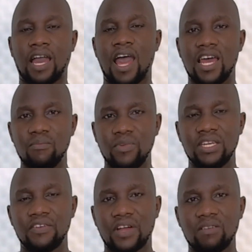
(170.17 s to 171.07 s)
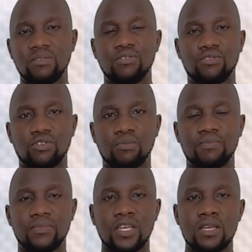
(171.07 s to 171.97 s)
can be derived
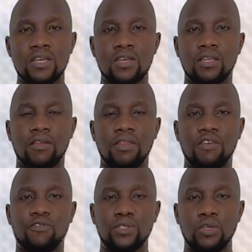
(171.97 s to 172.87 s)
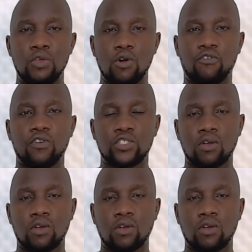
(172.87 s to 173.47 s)
from your